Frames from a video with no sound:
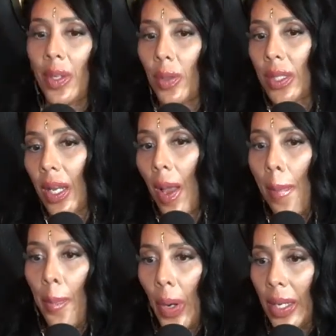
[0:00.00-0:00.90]
if there was like
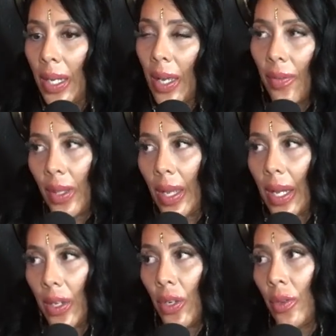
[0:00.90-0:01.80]
a budding of a
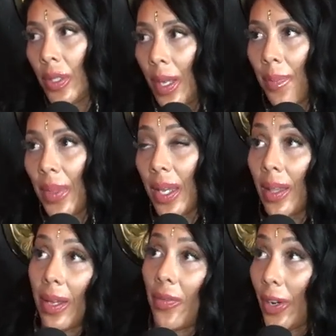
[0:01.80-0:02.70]
like a new
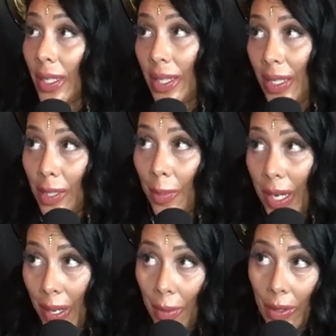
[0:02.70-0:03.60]
something, like for instance,
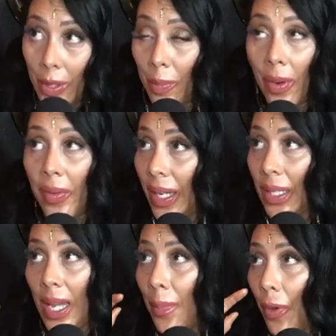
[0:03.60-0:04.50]
my neighbor is a
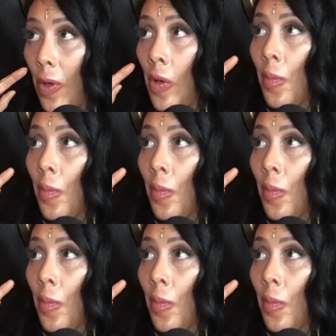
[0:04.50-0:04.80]
perfect example.